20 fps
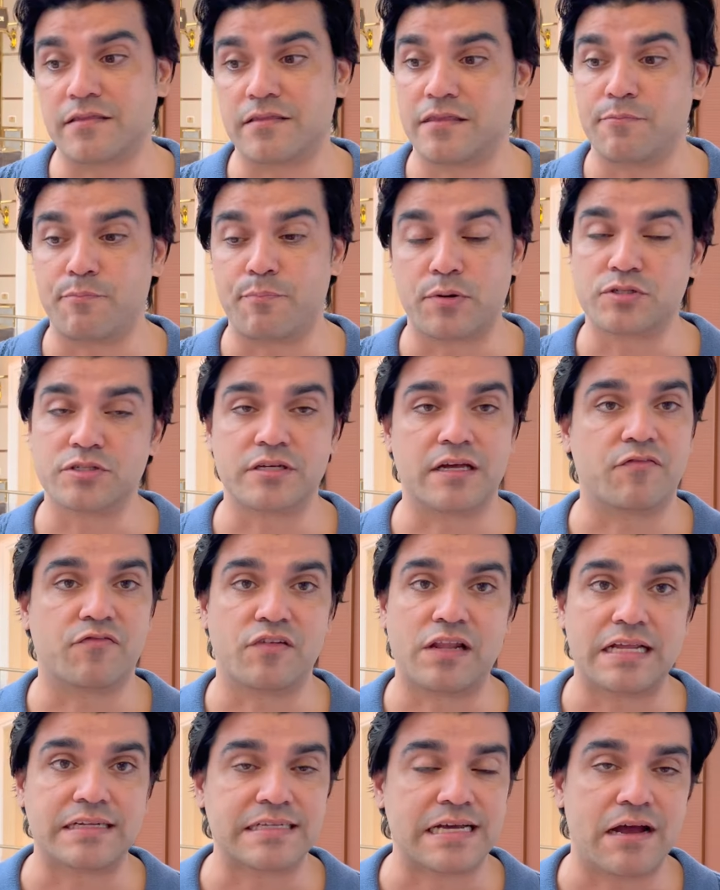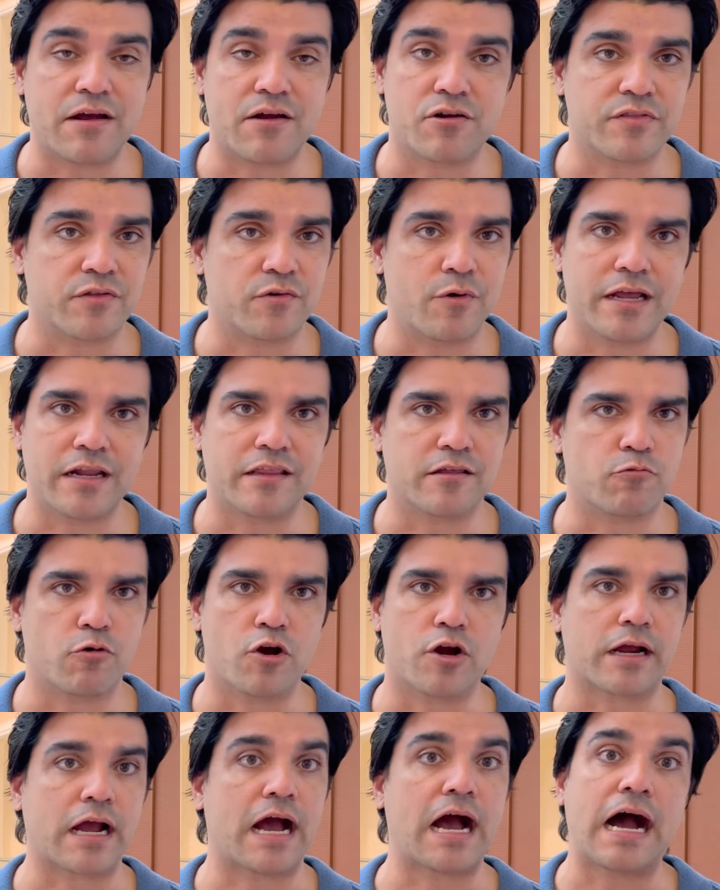the person got a flat tire on the way to
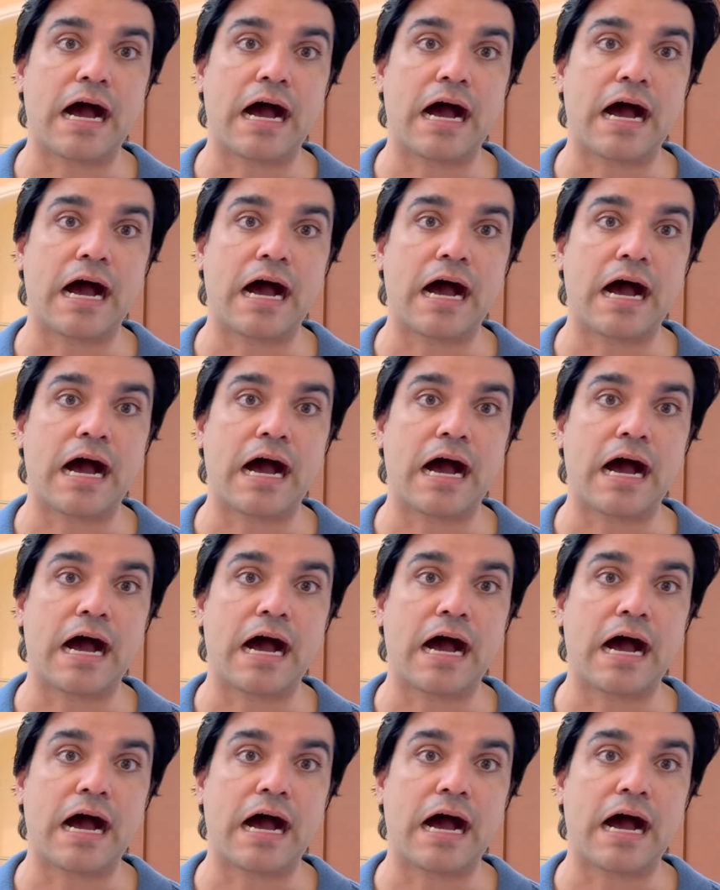work.